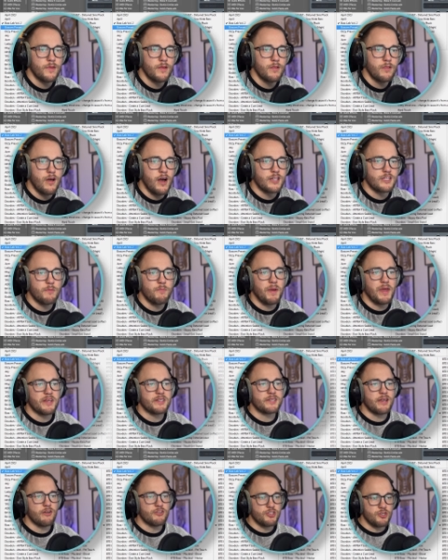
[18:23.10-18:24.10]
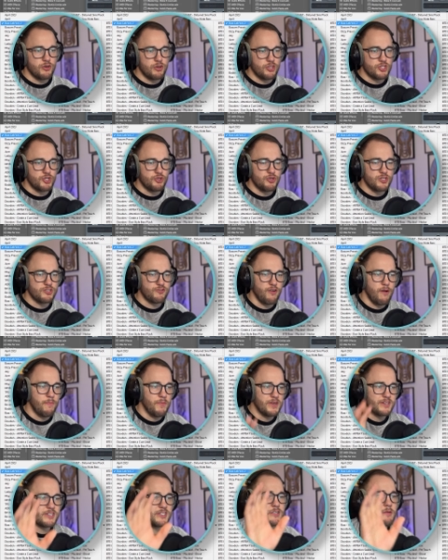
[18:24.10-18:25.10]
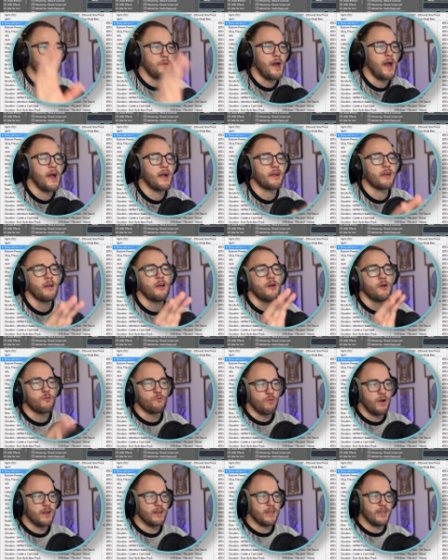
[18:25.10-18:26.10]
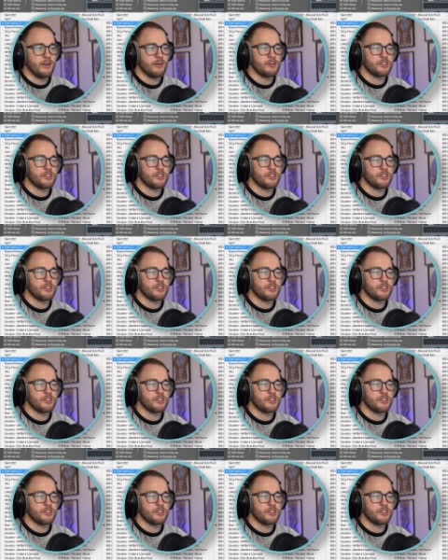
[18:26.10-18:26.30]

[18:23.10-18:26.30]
Lots of bass sounds that you can choose from. This is the pack right here.